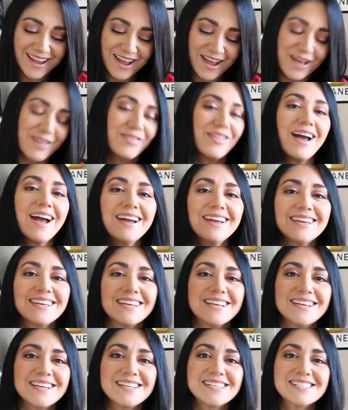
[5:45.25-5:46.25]
and that
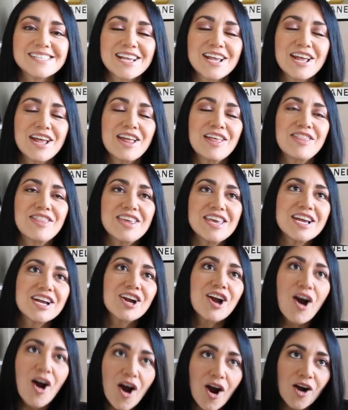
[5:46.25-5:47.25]
is the
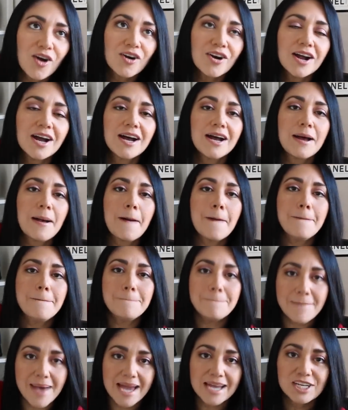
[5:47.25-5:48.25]
Kara
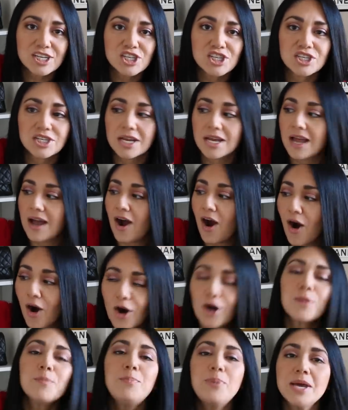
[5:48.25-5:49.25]
Mesh
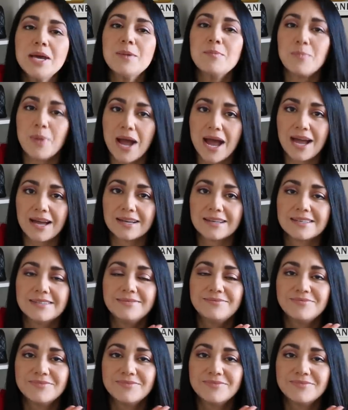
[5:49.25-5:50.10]
armpit bag.